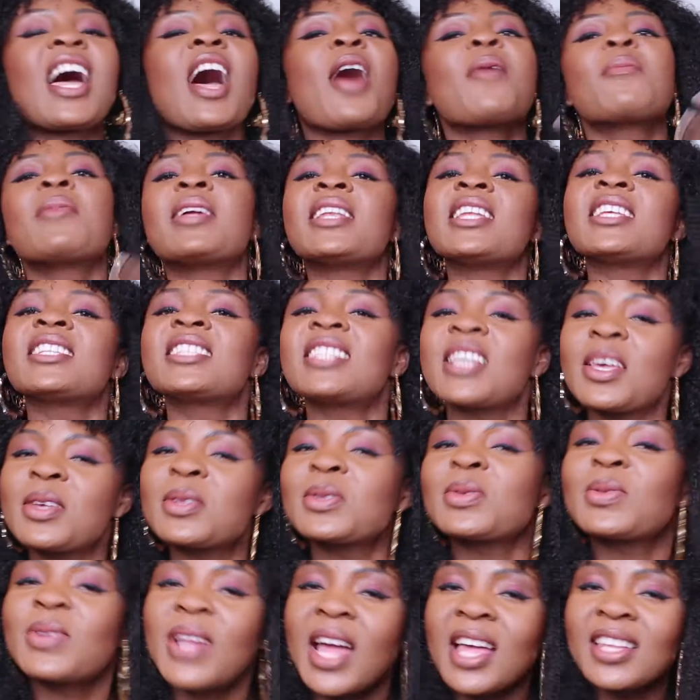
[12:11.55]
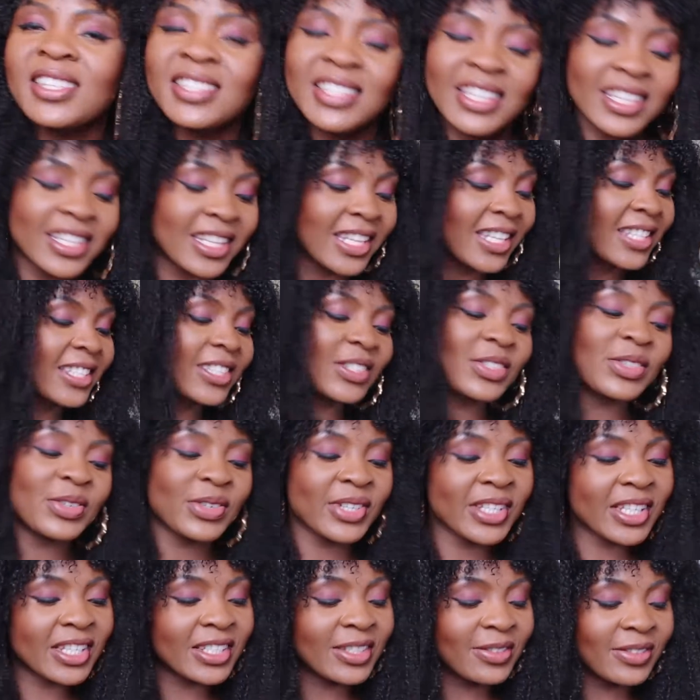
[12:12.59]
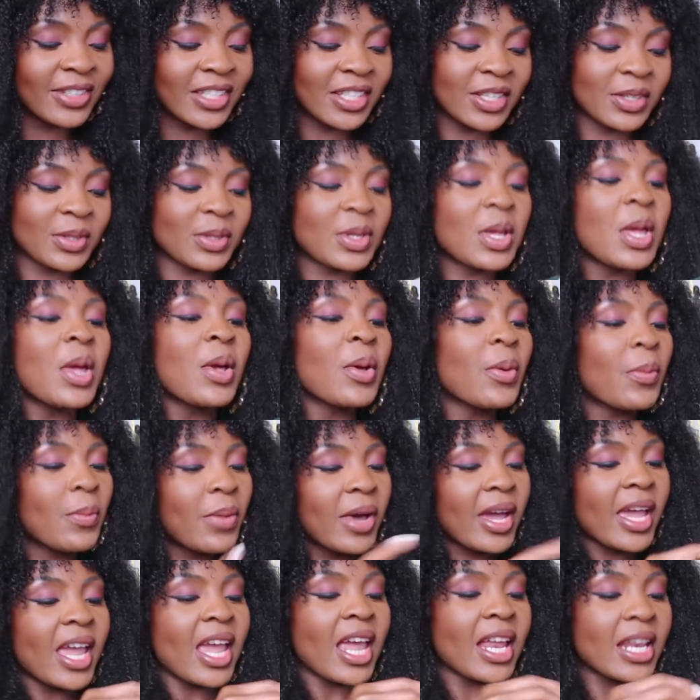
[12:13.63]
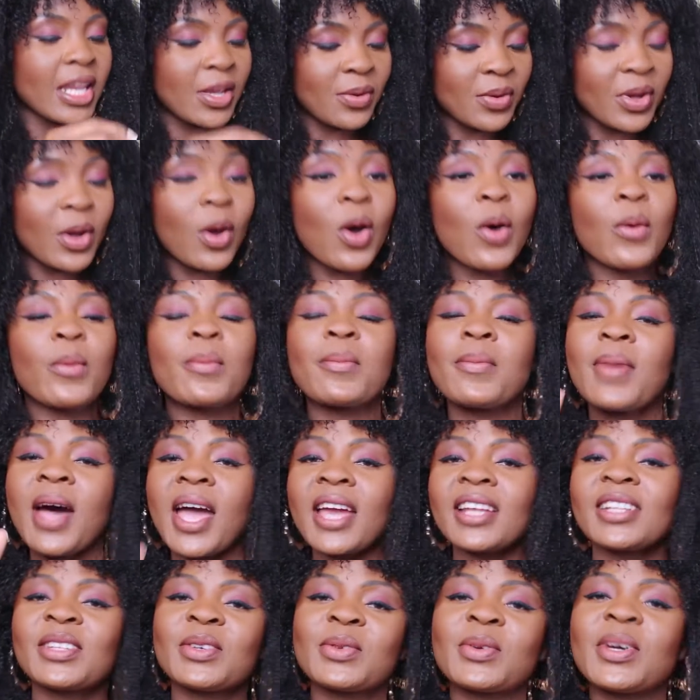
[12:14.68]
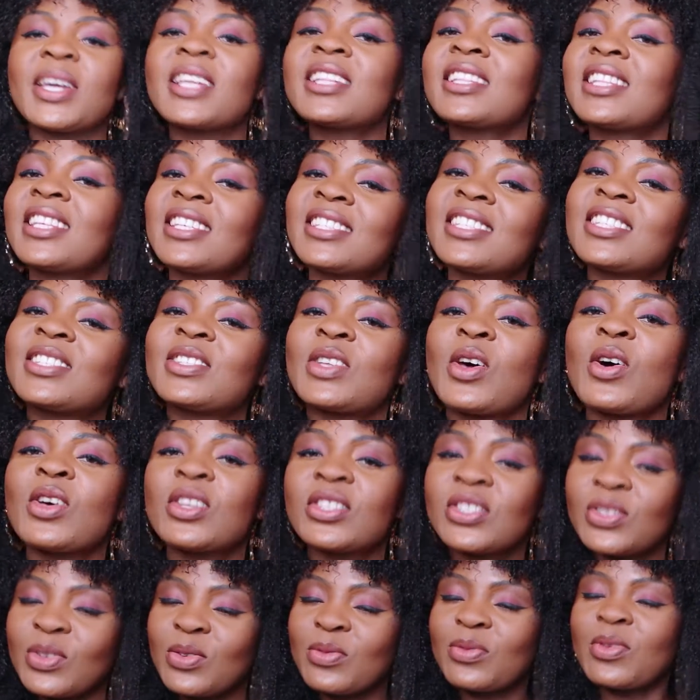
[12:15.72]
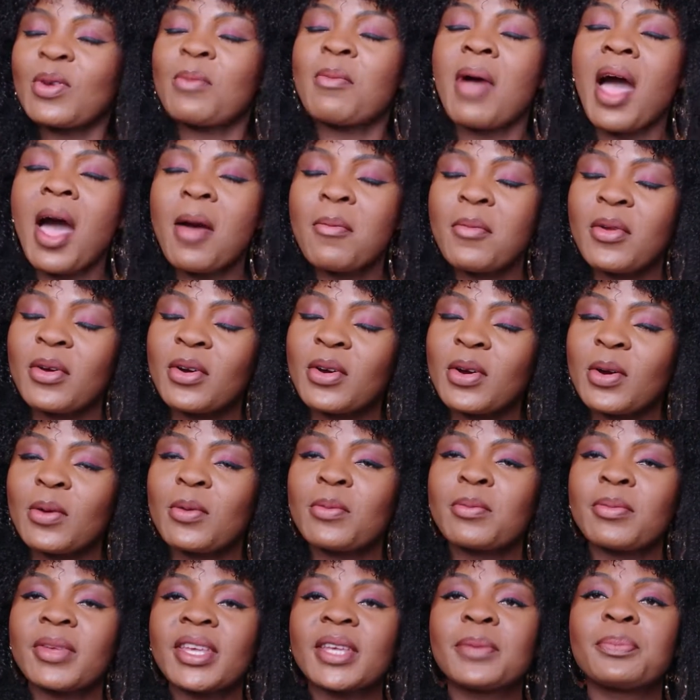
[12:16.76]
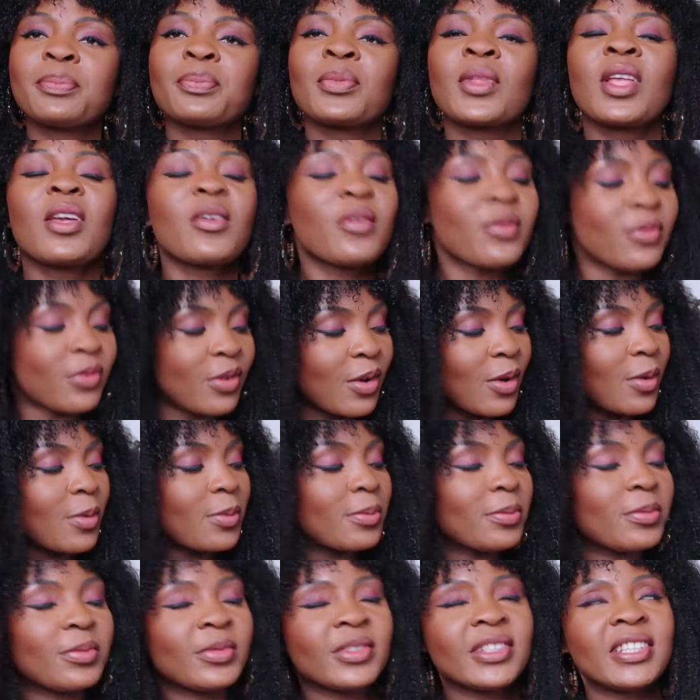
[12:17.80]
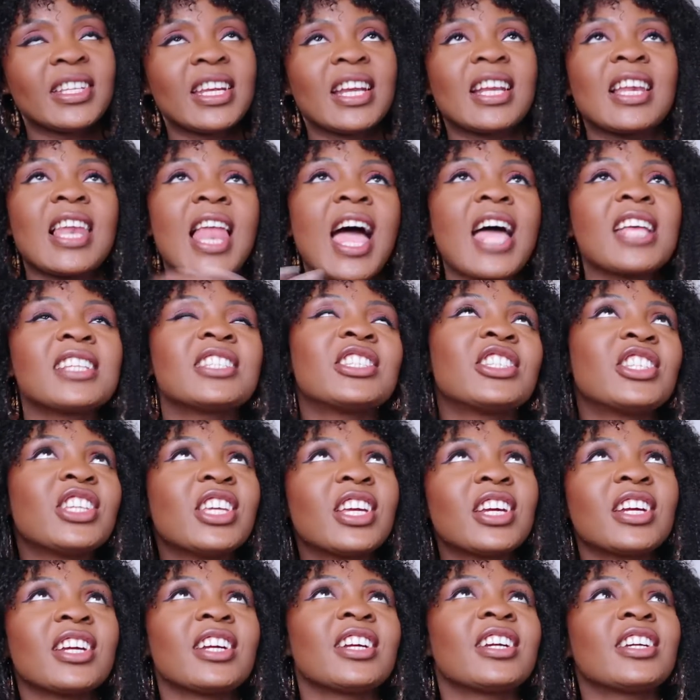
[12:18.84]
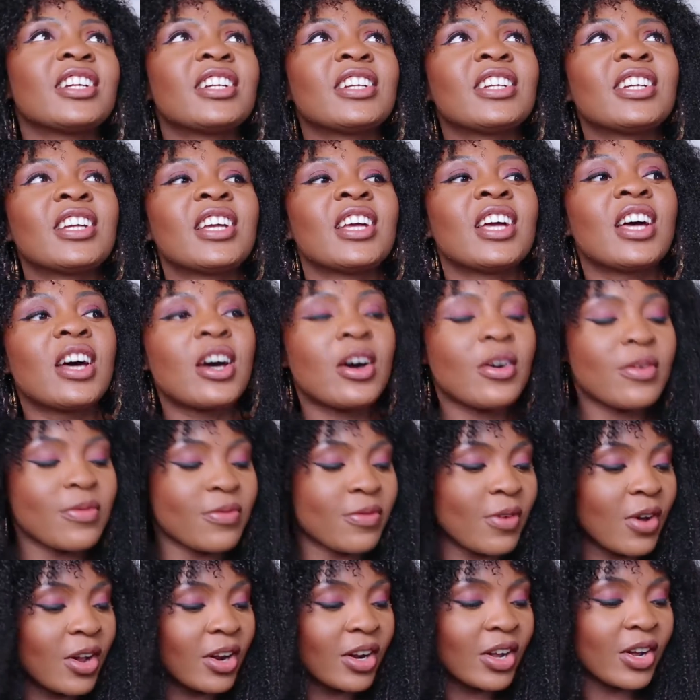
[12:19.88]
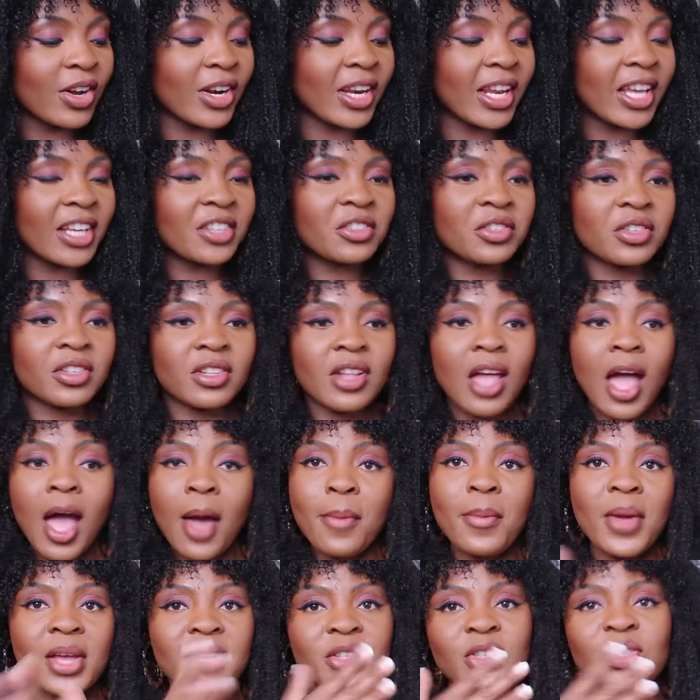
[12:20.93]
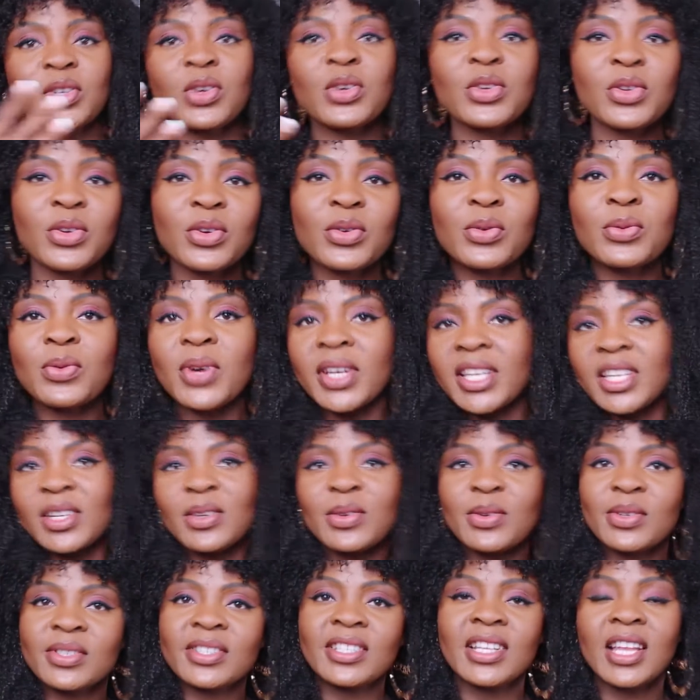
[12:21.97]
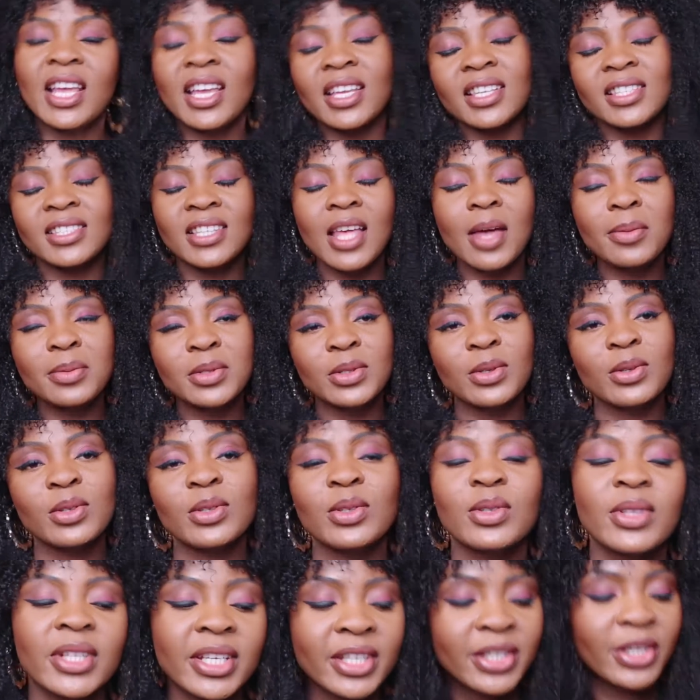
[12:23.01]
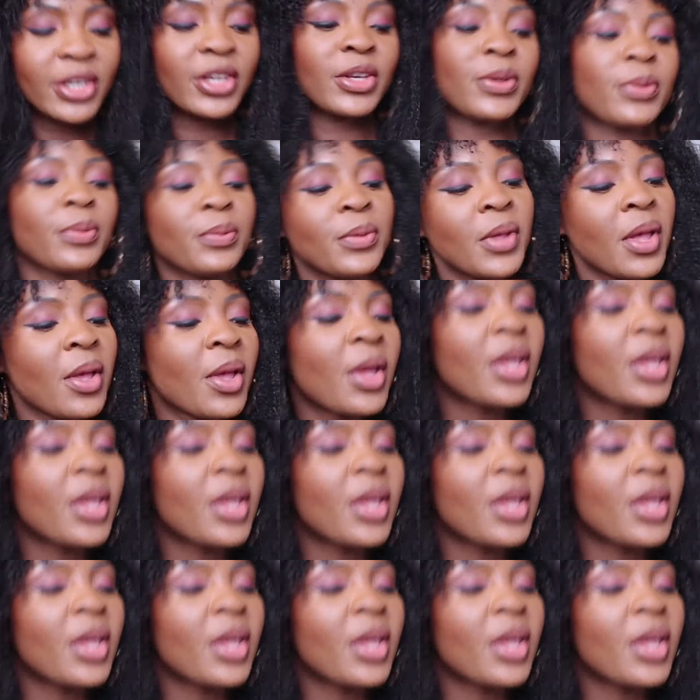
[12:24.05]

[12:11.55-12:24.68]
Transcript: How many times will I say this during this video? But anyway, oh, by the way, this is also from Abercrombie, from their last year uh, fall collection. I might show you what it looks like. It's absolutely cute.